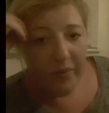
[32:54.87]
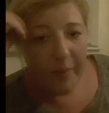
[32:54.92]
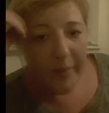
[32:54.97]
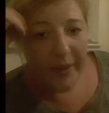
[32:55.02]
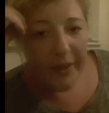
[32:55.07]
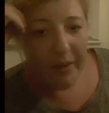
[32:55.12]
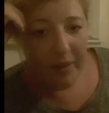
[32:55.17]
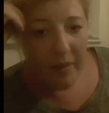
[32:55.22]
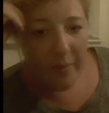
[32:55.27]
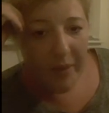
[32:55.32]
for me
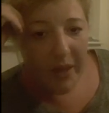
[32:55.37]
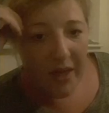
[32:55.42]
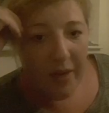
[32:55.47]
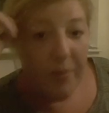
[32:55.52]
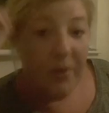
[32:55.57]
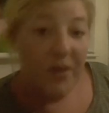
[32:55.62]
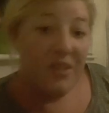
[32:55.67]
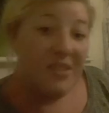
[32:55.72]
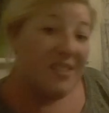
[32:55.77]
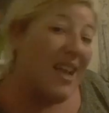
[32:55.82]
at the minute.
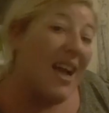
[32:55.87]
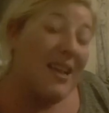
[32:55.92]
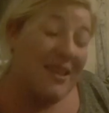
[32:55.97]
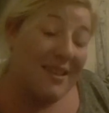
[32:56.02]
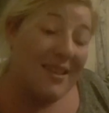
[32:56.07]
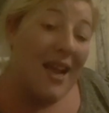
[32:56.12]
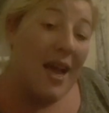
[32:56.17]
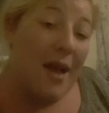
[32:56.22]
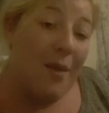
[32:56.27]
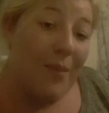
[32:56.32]
But it's starting
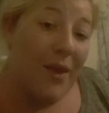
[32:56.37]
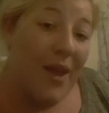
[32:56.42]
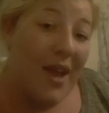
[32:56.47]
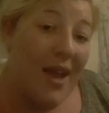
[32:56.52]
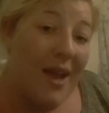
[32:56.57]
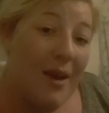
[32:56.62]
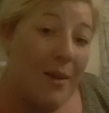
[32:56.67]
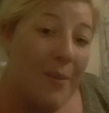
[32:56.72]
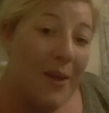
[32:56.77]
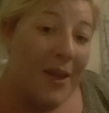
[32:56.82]
to calm
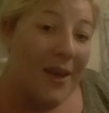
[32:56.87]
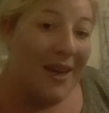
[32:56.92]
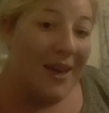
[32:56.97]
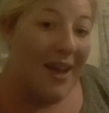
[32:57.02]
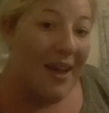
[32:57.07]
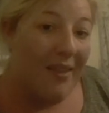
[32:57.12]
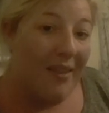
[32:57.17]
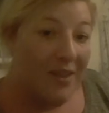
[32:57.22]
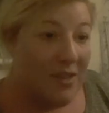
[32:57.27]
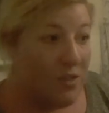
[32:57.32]
down a bit
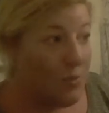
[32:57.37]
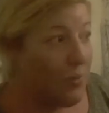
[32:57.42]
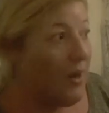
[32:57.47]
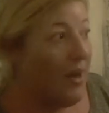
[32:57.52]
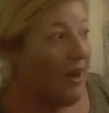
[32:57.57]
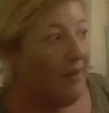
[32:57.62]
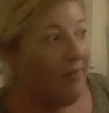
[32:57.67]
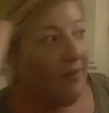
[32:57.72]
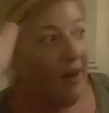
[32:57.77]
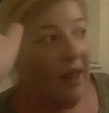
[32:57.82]
now. That's
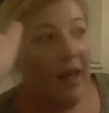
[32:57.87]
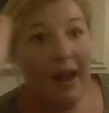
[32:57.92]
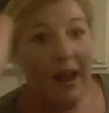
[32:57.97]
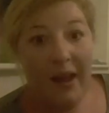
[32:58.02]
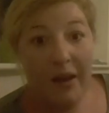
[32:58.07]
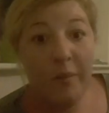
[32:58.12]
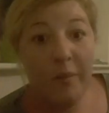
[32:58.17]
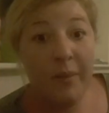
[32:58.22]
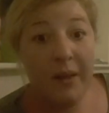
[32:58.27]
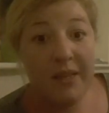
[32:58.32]
why I've like
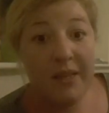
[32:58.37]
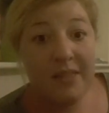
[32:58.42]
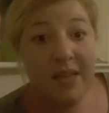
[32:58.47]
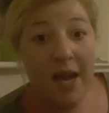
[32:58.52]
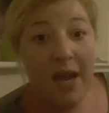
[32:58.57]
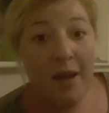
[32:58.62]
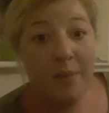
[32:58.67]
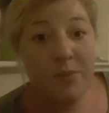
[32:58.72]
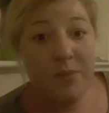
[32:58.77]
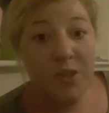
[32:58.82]
had a bit of
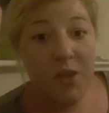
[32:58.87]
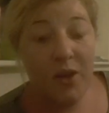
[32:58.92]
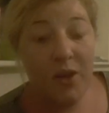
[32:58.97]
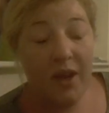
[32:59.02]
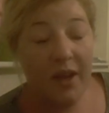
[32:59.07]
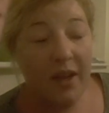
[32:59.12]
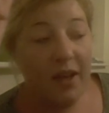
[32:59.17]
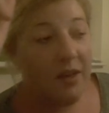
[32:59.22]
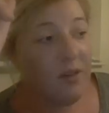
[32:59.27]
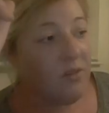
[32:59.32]
time so I
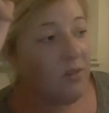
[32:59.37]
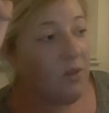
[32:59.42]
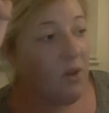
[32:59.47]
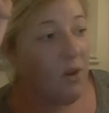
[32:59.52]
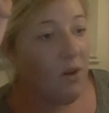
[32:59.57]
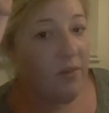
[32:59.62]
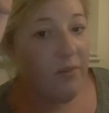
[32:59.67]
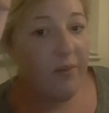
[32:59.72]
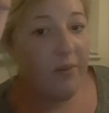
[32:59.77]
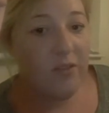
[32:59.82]
can
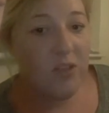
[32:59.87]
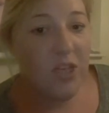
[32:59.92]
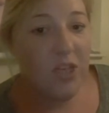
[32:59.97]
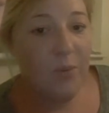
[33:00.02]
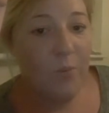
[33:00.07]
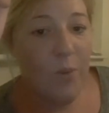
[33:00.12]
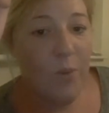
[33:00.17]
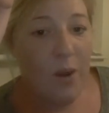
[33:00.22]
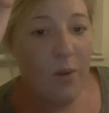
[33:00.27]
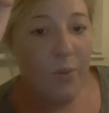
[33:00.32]
sort of have a
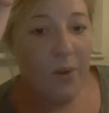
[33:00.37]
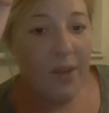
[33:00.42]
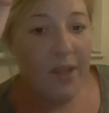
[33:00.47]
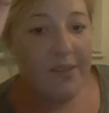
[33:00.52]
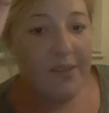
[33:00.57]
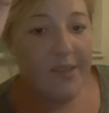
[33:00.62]
chin wag with you